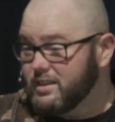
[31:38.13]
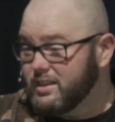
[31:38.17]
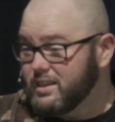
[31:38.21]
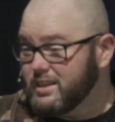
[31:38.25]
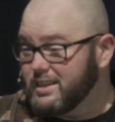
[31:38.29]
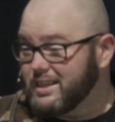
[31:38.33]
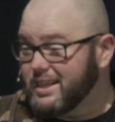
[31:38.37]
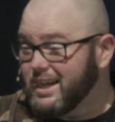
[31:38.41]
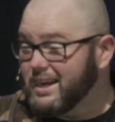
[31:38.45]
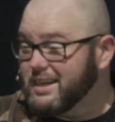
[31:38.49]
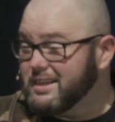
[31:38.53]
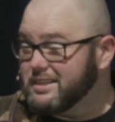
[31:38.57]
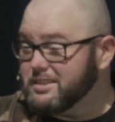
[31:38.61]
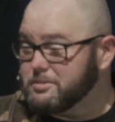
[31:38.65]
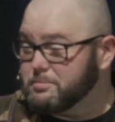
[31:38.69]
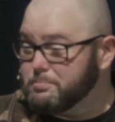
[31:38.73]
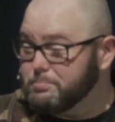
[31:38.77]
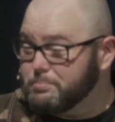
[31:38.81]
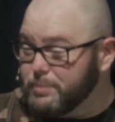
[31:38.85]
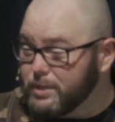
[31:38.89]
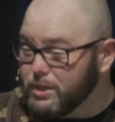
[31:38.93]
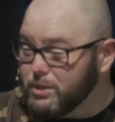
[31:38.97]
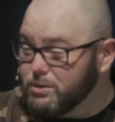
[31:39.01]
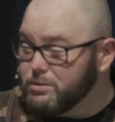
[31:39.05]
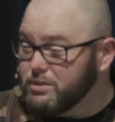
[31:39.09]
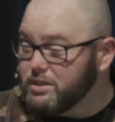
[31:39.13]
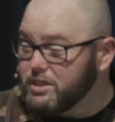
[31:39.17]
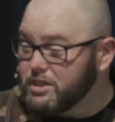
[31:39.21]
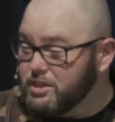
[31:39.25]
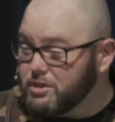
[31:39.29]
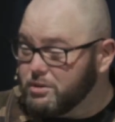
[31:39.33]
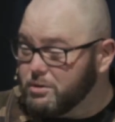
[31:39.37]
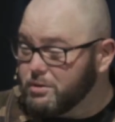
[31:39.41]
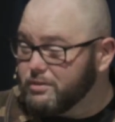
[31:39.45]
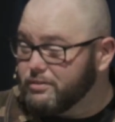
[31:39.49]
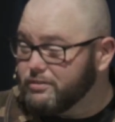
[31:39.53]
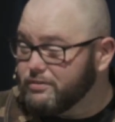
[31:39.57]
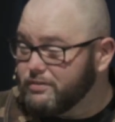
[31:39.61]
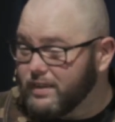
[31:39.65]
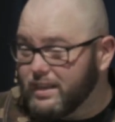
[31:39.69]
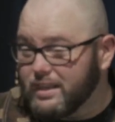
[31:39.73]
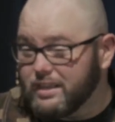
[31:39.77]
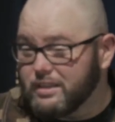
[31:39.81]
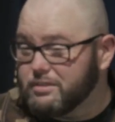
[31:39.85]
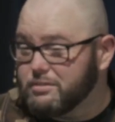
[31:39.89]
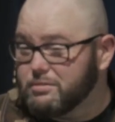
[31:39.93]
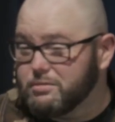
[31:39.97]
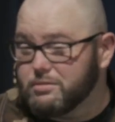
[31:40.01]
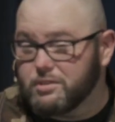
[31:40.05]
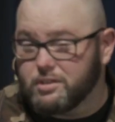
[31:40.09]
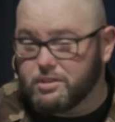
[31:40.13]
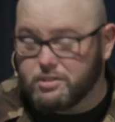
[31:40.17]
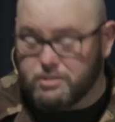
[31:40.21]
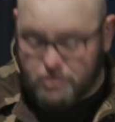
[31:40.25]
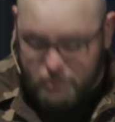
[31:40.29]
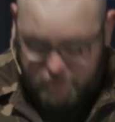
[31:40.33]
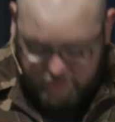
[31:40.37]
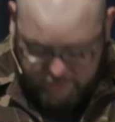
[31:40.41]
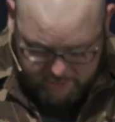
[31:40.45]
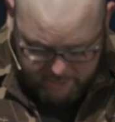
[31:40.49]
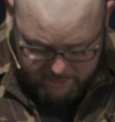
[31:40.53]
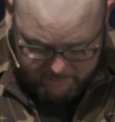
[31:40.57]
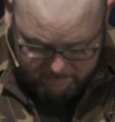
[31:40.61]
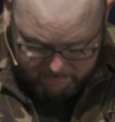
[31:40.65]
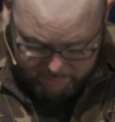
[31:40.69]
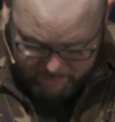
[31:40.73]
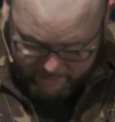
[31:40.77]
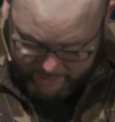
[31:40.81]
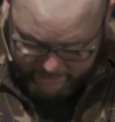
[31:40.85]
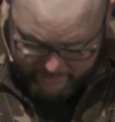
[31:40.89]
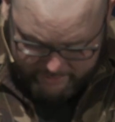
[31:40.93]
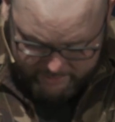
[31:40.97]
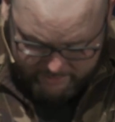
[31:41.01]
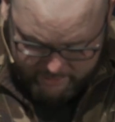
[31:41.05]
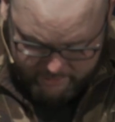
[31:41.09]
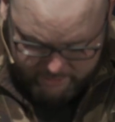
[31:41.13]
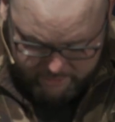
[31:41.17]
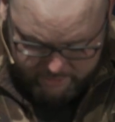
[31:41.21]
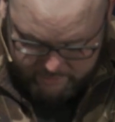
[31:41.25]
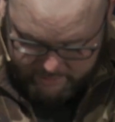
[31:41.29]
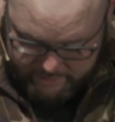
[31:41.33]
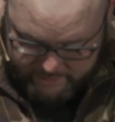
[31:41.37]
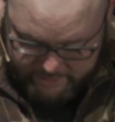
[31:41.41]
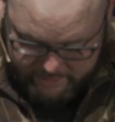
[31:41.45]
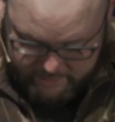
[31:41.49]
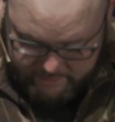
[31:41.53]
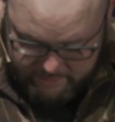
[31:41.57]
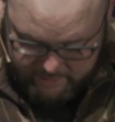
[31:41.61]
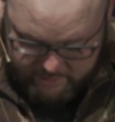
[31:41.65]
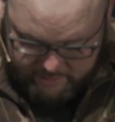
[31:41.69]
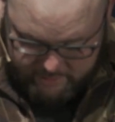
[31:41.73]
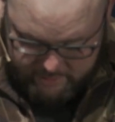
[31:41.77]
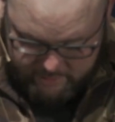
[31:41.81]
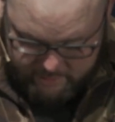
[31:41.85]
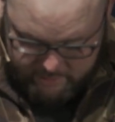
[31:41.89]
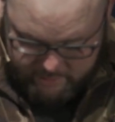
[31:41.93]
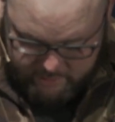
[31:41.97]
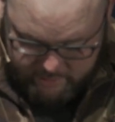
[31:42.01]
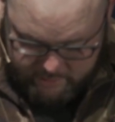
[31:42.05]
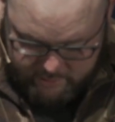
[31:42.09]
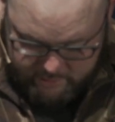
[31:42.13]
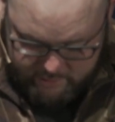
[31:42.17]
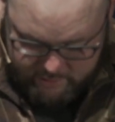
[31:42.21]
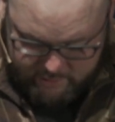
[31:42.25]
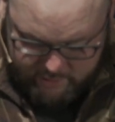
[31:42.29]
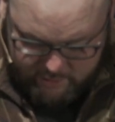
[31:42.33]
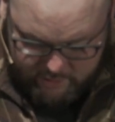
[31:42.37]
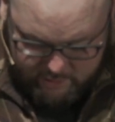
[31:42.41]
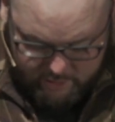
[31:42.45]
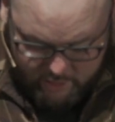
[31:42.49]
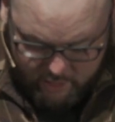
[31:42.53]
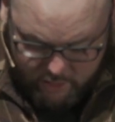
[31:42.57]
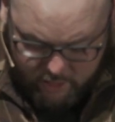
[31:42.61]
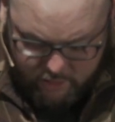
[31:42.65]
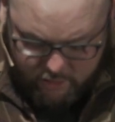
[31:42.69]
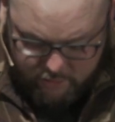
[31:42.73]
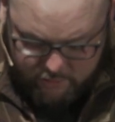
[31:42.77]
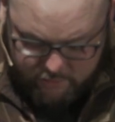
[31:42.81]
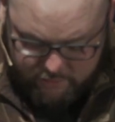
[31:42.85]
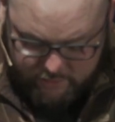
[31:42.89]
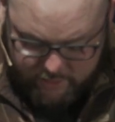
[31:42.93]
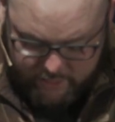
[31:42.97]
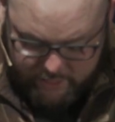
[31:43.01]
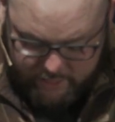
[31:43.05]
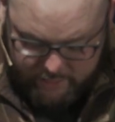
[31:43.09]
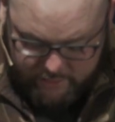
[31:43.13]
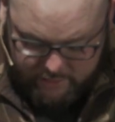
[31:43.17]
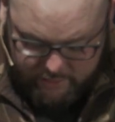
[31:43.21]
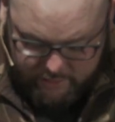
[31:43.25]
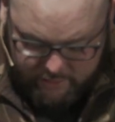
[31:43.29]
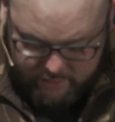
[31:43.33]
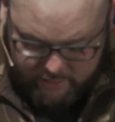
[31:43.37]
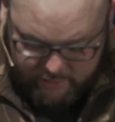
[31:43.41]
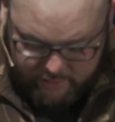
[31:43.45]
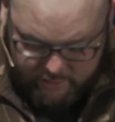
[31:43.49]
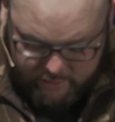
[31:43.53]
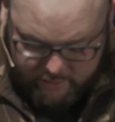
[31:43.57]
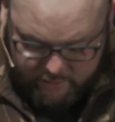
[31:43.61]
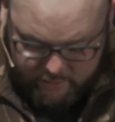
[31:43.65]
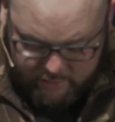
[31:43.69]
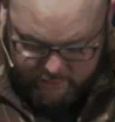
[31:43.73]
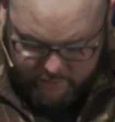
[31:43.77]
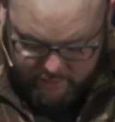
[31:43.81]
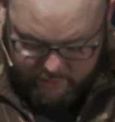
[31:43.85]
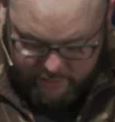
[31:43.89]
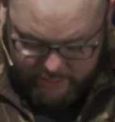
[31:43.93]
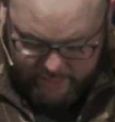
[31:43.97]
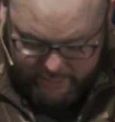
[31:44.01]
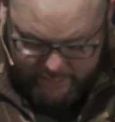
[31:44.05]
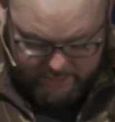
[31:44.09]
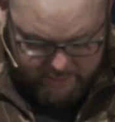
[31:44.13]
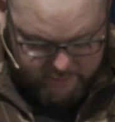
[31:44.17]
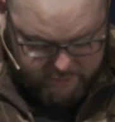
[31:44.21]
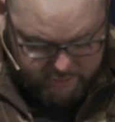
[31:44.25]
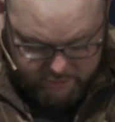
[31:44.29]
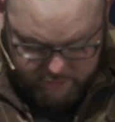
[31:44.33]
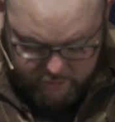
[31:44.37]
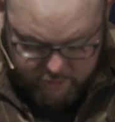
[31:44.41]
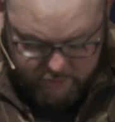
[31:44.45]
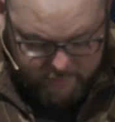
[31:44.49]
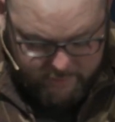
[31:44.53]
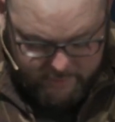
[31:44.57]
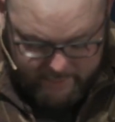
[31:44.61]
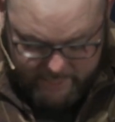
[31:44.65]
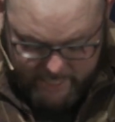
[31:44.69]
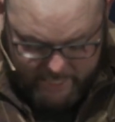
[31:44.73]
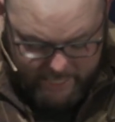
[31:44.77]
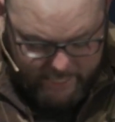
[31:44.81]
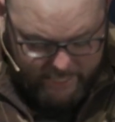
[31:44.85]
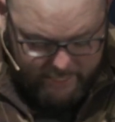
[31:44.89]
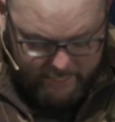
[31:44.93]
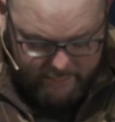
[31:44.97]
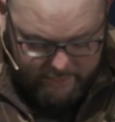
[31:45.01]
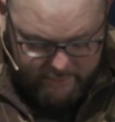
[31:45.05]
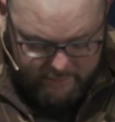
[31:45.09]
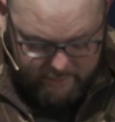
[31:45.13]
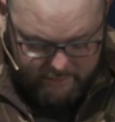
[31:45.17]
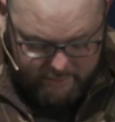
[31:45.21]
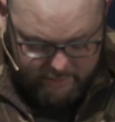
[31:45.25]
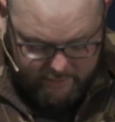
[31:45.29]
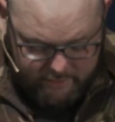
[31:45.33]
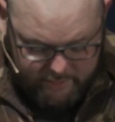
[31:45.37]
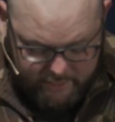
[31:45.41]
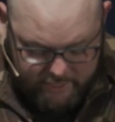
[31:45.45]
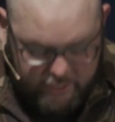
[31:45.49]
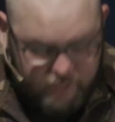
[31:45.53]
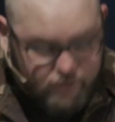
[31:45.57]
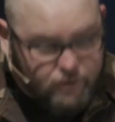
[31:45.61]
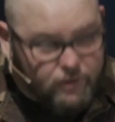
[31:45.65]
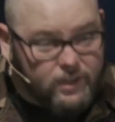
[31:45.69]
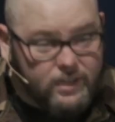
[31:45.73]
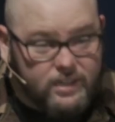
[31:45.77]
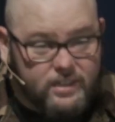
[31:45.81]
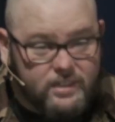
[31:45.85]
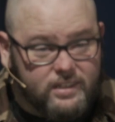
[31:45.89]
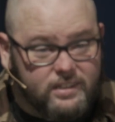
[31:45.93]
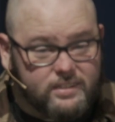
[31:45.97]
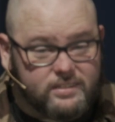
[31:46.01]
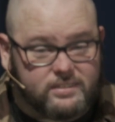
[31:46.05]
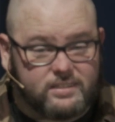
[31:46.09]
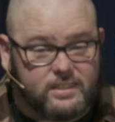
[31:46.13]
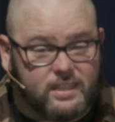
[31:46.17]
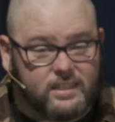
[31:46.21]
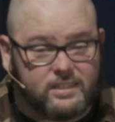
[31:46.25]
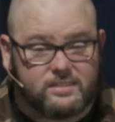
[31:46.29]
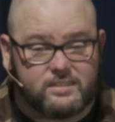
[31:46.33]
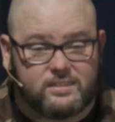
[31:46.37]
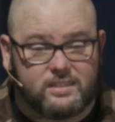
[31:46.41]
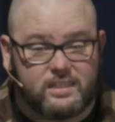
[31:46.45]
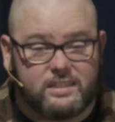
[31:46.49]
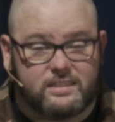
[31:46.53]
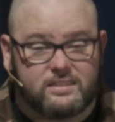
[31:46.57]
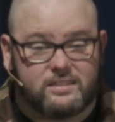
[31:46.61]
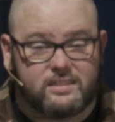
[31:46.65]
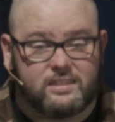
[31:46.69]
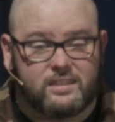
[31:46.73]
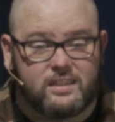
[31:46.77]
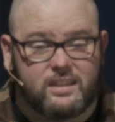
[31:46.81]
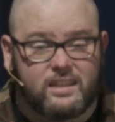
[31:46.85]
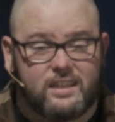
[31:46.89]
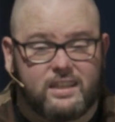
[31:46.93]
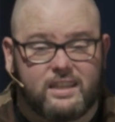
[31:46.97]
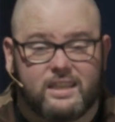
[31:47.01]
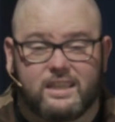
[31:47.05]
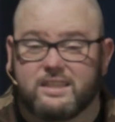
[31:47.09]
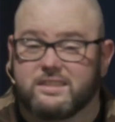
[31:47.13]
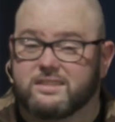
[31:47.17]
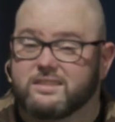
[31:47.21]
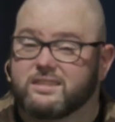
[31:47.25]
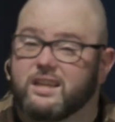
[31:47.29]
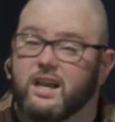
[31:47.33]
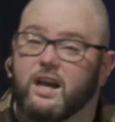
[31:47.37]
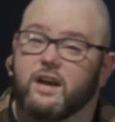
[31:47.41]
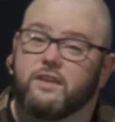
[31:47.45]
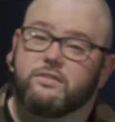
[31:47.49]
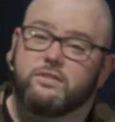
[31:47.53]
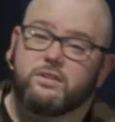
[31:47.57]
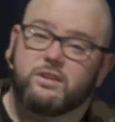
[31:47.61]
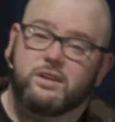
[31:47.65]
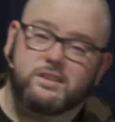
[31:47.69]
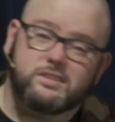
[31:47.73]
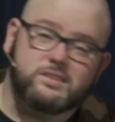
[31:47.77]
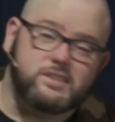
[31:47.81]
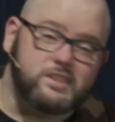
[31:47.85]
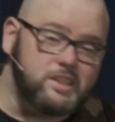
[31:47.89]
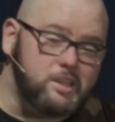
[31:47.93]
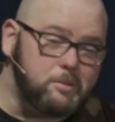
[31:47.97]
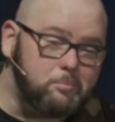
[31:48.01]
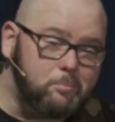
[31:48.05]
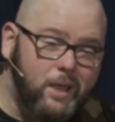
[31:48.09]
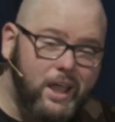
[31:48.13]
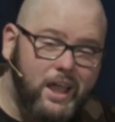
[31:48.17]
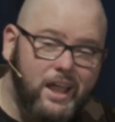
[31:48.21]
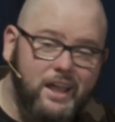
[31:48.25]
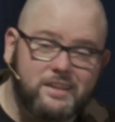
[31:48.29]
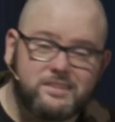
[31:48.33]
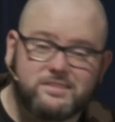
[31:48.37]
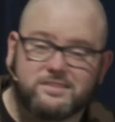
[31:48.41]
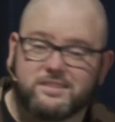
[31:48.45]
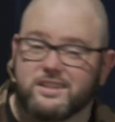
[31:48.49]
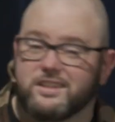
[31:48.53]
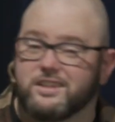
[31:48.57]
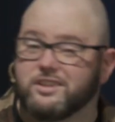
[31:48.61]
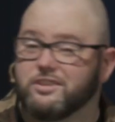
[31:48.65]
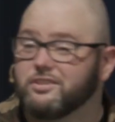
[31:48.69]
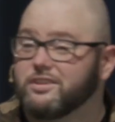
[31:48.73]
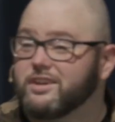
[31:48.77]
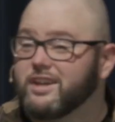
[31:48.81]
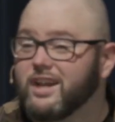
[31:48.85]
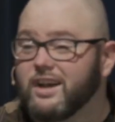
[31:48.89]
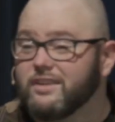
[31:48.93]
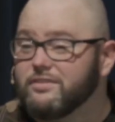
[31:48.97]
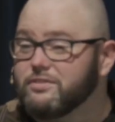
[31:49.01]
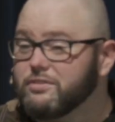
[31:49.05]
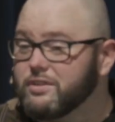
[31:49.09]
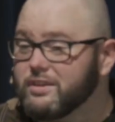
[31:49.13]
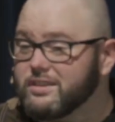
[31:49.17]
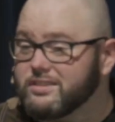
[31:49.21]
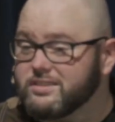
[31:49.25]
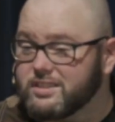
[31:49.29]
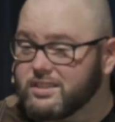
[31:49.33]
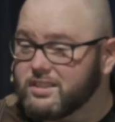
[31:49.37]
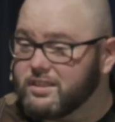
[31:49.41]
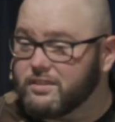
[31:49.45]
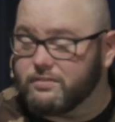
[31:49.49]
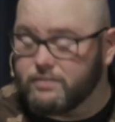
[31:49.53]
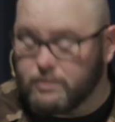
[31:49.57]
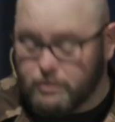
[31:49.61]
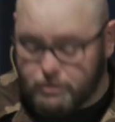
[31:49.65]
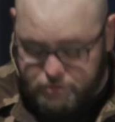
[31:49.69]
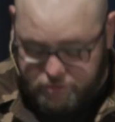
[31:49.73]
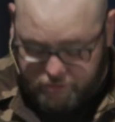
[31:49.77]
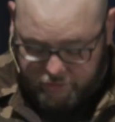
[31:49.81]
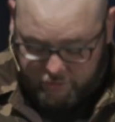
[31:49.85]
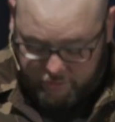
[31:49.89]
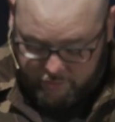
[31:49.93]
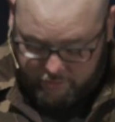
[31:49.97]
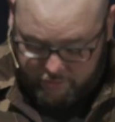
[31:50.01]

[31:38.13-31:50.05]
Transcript: God is building your faith through the church He planted you in to know that as you and I enter into this next season, He's covered us in the past and He'll cover us in the future.